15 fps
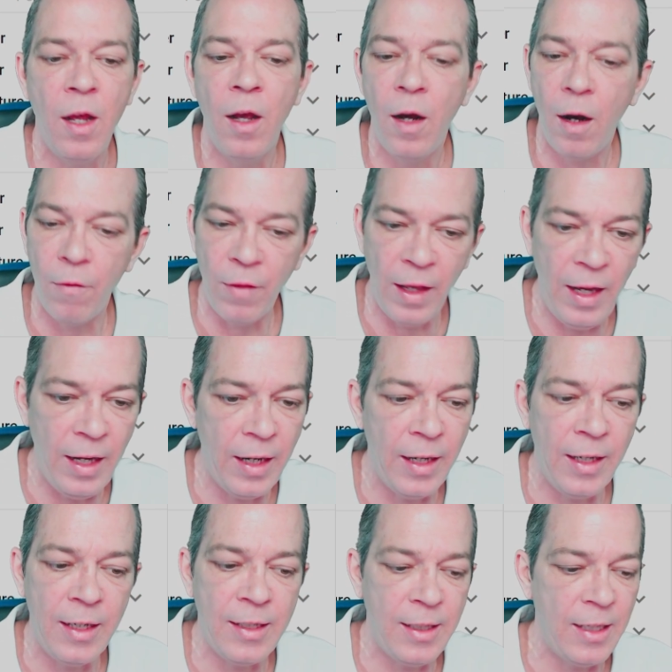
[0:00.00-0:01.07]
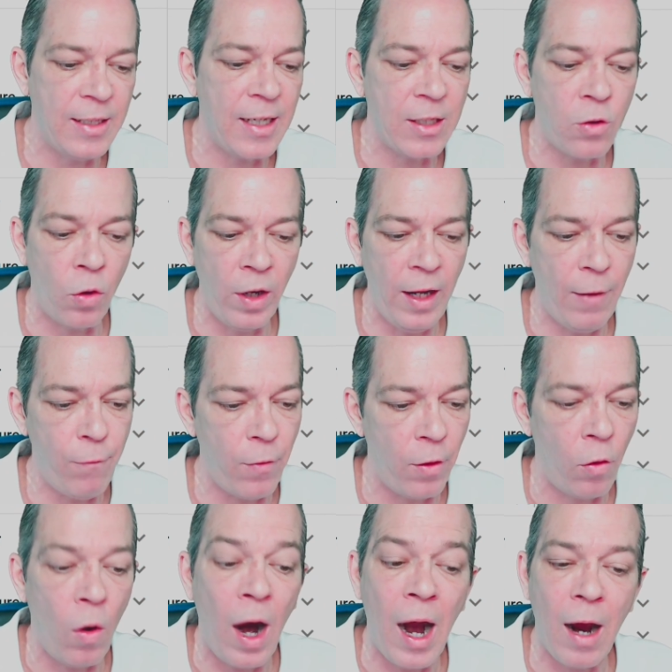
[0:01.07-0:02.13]
of the heat indices that's going to hit for the
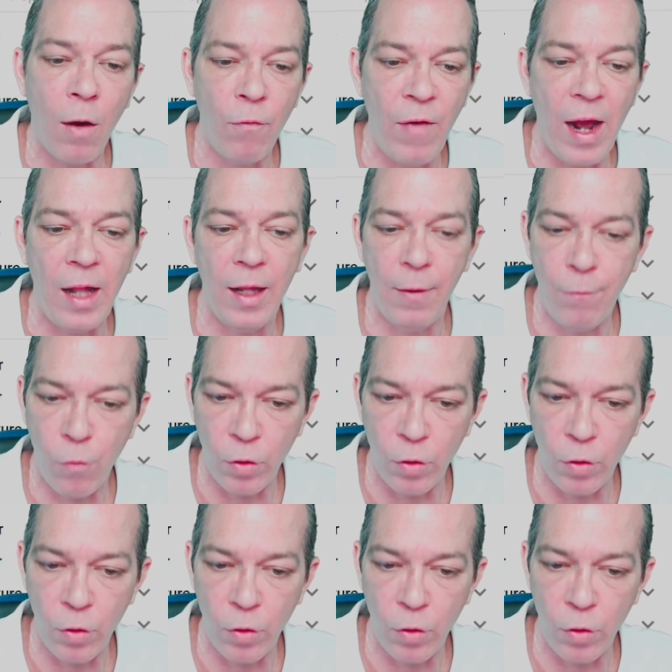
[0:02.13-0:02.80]
Ohio Valley for